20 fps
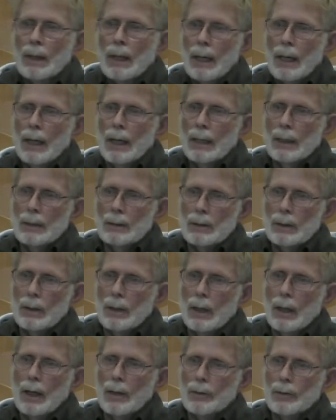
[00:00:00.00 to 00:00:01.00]
and
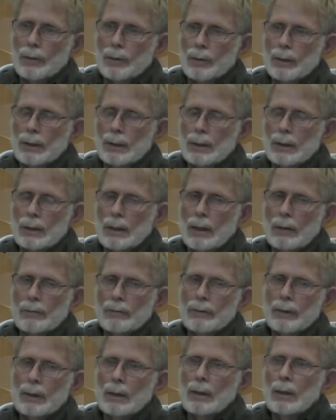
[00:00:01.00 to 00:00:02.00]
other green
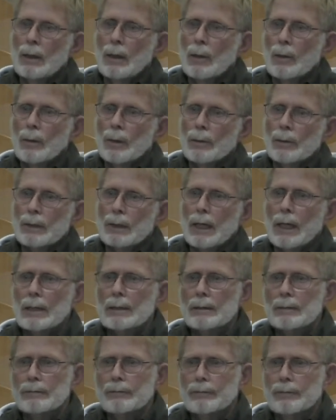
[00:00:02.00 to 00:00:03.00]
stuff, we were
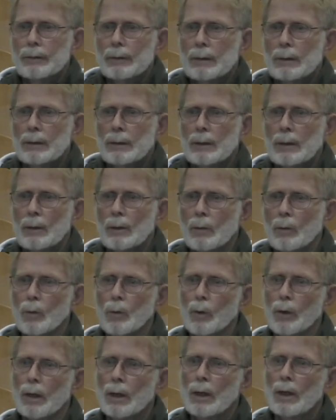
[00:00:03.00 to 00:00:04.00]
kind of
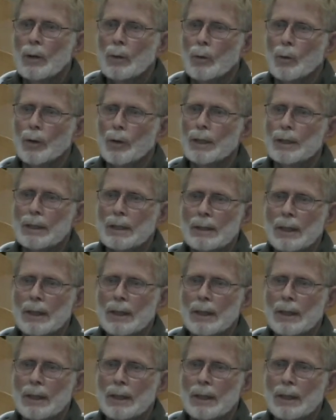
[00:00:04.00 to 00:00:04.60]
worried that